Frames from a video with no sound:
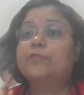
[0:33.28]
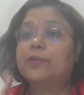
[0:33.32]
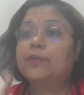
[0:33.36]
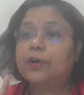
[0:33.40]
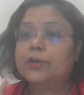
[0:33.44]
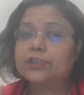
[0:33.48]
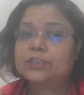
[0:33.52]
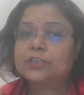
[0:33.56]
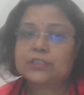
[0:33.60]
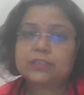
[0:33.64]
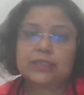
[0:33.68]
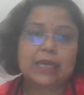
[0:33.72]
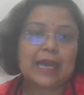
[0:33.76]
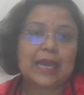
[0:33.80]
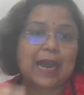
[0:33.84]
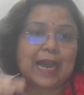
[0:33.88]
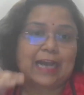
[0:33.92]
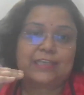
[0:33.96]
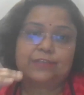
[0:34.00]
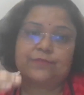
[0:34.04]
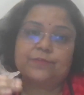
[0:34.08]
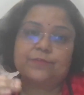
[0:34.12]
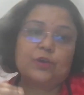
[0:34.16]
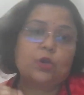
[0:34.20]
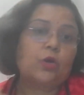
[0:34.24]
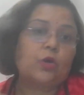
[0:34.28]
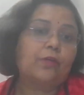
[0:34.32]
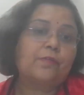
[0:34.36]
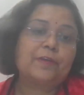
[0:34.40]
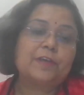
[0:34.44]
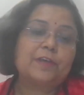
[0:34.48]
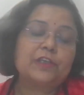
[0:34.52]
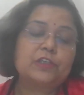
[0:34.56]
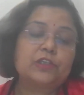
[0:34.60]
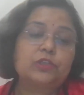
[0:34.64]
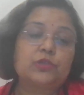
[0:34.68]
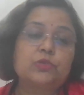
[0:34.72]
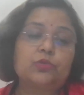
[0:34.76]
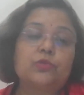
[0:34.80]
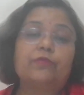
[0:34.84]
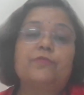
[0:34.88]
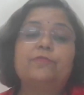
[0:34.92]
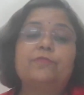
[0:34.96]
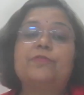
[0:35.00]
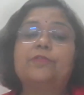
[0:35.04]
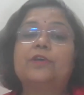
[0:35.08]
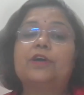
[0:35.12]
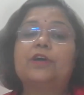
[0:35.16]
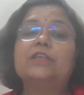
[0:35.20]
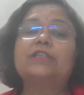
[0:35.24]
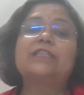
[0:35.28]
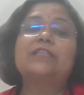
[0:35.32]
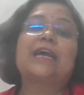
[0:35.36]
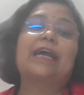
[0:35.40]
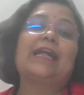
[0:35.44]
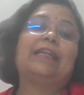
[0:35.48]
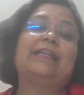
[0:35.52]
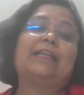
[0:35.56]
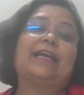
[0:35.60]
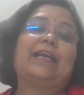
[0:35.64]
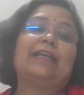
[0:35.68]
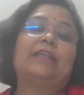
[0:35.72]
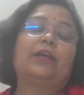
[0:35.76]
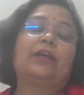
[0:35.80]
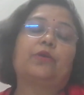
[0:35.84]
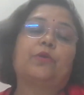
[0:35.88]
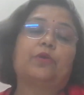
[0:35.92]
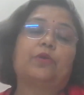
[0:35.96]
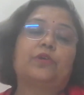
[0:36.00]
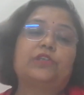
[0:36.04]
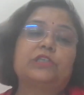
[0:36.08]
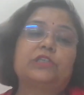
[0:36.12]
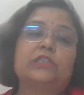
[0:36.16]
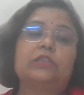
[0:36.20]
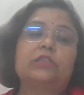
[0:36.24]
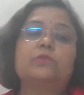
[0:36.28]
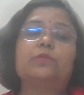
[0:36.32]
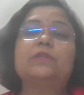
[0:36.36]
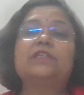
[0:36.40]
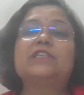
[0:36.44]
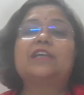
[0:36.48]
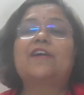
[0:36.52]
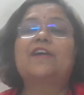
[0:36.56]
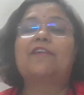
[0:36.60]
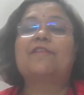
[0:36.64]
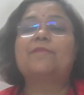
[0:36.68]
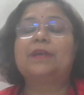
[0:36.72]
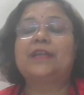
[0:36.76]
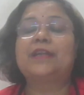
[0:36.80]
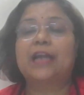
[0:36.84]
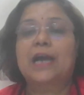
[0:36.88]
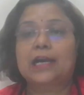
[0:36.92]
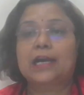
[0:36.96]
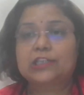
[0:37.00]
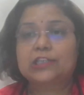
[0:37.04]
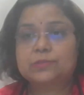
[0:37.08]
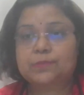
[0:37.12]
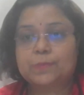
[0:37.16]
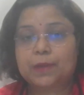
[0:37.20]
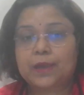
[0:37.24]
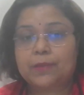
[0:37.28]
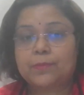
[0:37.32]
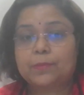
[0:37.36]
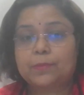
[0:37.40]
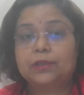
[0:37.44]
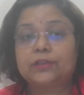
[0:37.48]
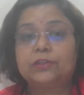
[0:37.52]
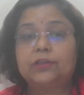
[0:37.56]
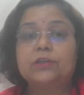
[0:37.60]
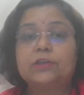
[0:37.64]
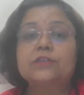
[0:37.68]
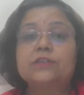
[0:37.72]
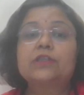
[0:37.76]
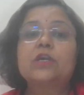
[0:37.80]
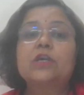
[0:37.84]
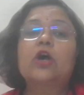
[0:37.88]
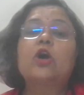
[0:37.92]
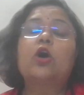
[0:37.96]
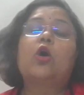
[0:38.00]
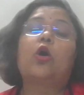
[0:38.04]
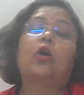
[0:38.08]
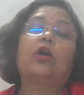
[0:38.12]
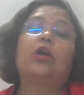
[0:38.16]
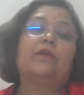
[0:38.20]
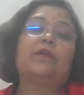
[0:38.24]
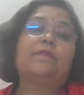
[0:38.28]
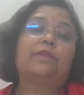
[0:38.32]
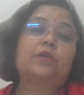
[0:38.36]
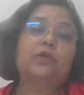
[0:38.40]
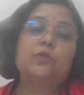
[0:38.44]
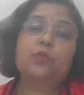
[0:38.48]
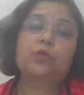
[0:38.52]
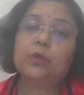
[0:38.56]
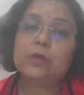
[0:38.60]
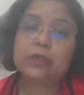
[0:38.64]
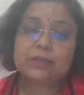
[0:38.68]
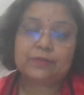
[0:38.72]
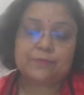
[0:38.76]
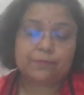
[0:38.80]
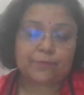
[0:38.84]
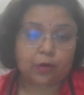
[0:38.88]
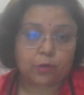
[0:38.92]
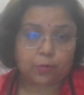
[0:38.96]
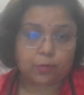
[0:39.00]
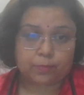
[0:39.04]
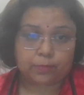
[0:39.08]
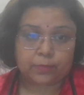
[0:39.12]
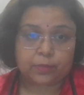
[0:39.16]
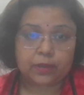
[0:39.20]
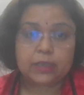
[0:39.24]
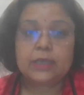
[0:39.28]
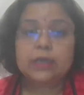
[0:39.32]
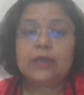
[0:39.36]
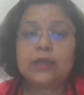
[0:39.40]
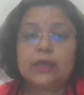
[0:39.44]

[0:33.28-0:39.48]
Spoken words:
First, as we always do, first I'll take the questions which have been asked by mothers on our Google form.